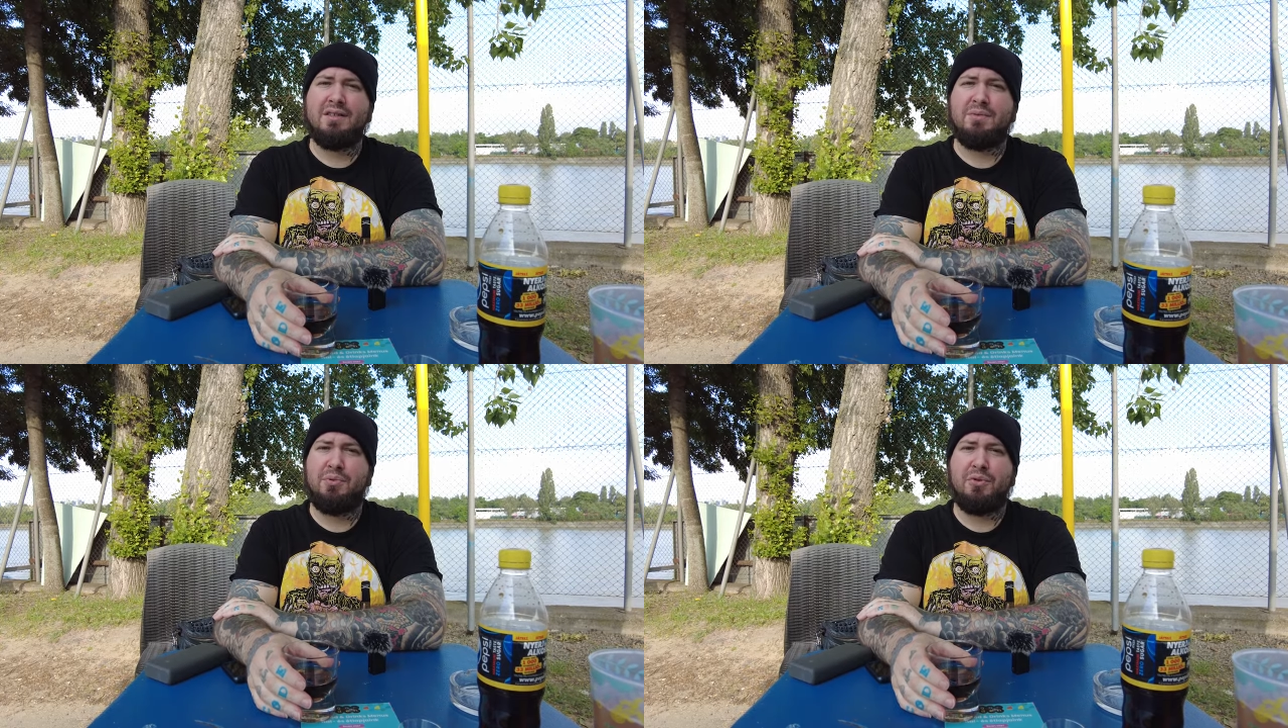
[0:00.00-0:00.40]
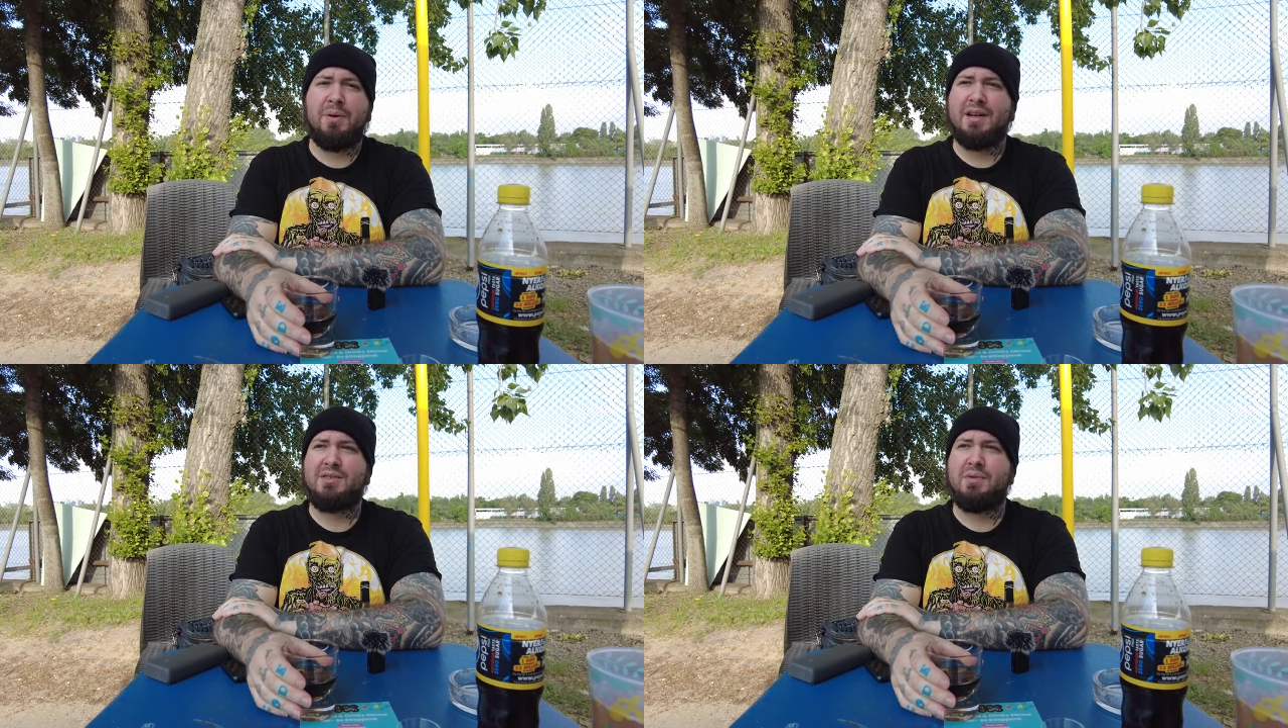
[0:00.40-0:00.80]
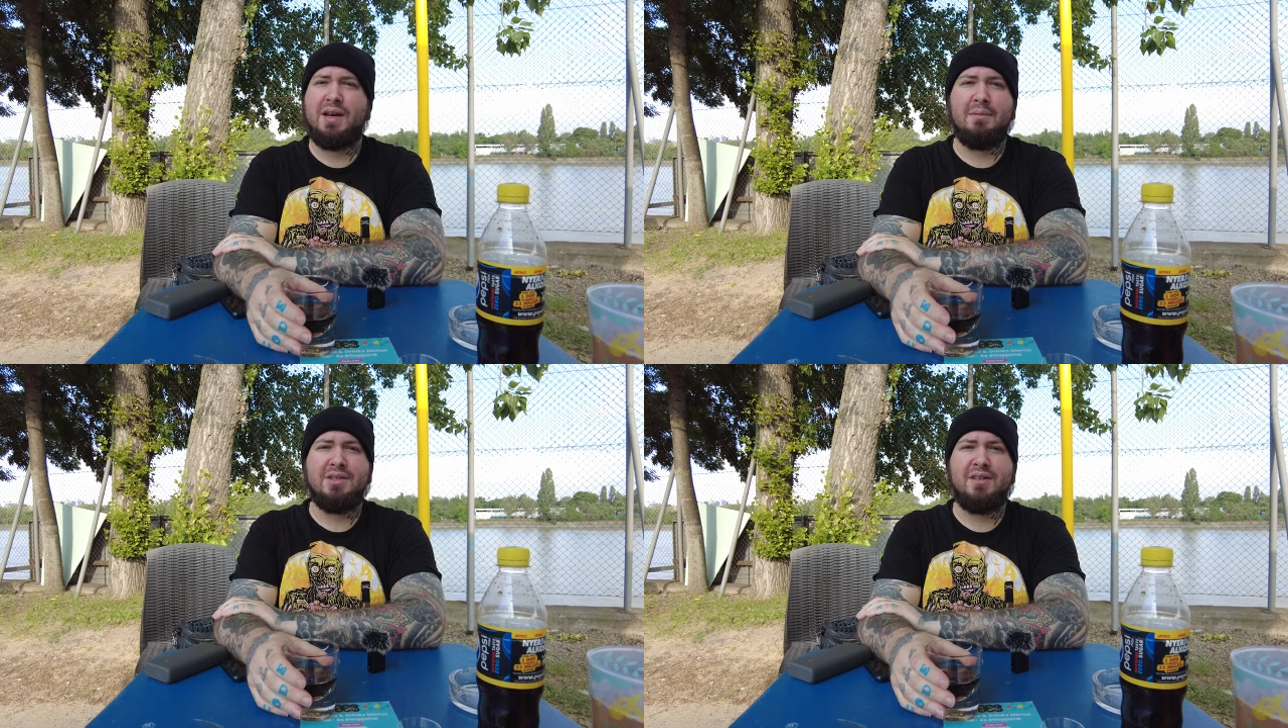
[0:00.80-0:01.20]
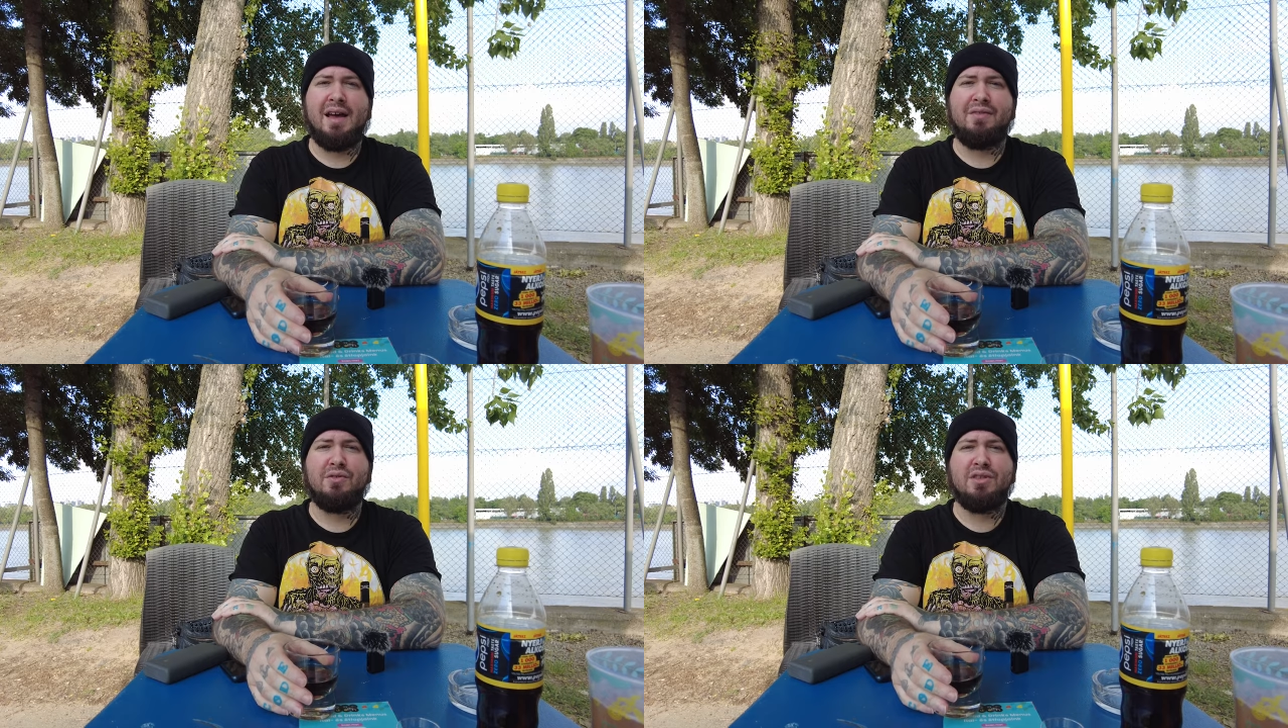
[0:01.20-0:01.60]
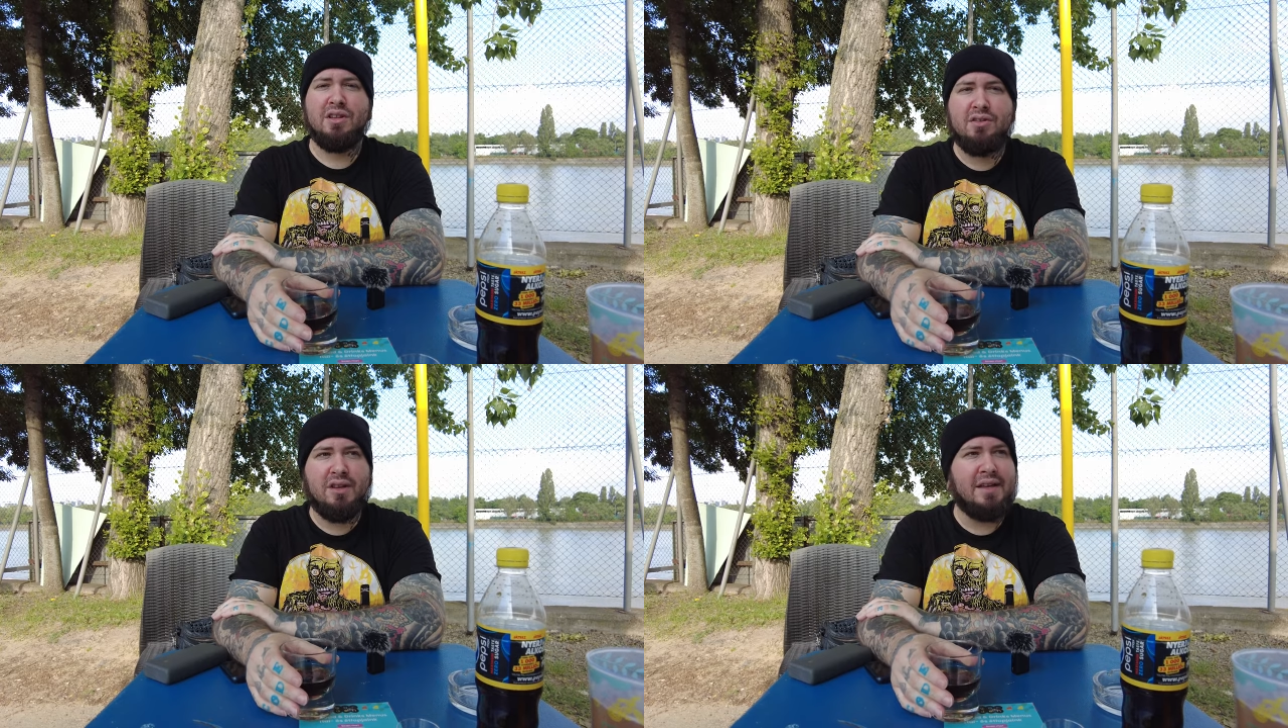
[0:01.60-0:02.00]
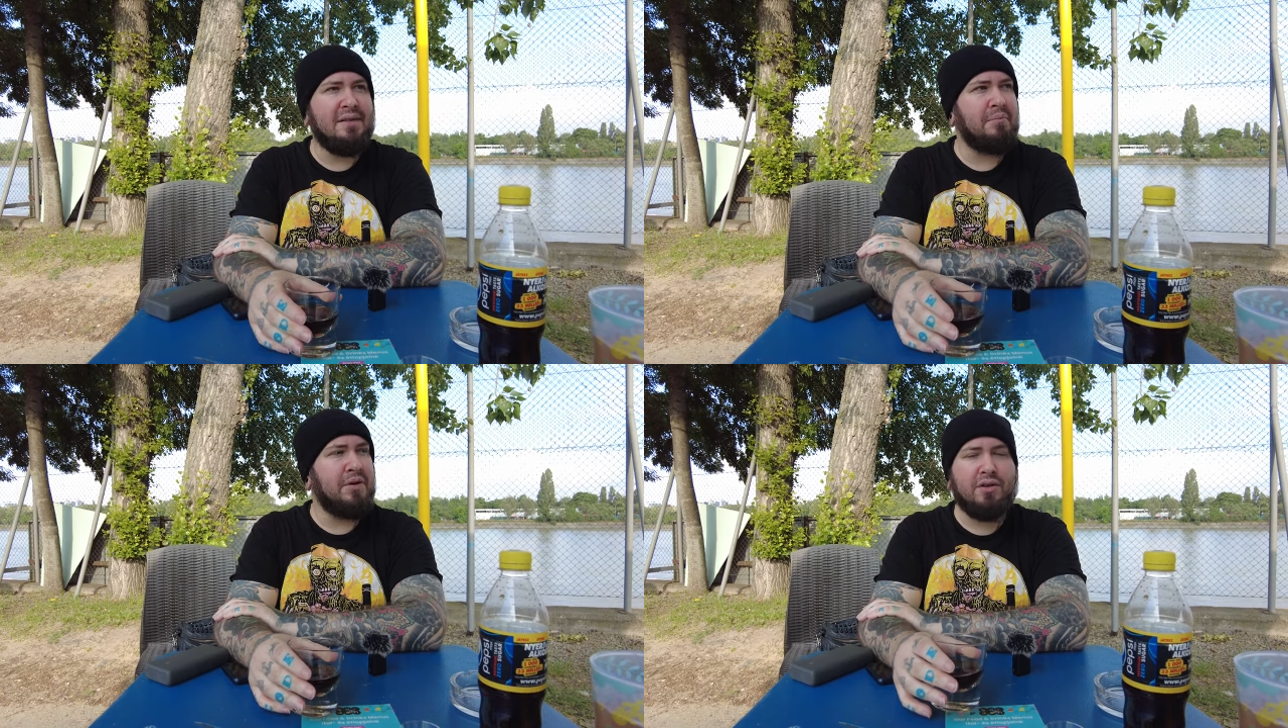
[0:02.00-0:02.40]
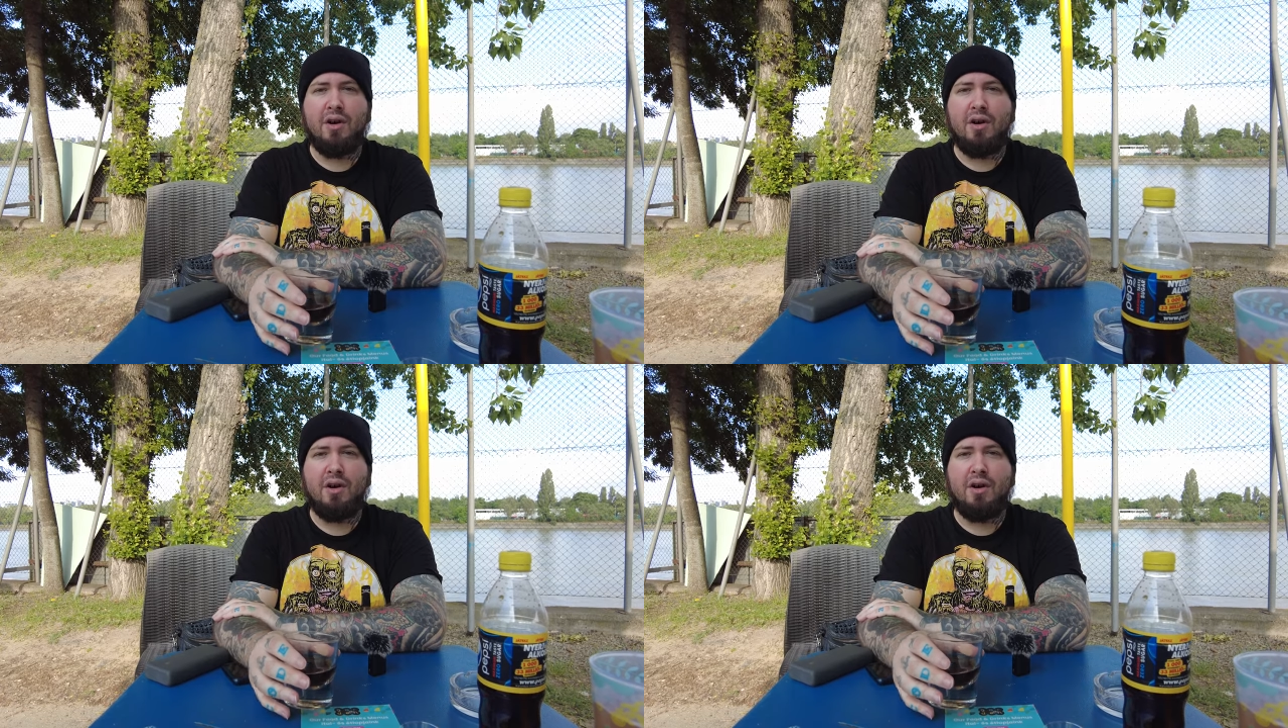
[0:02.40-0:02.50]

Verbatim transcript: to Budapest when it comes to that. There's literally beer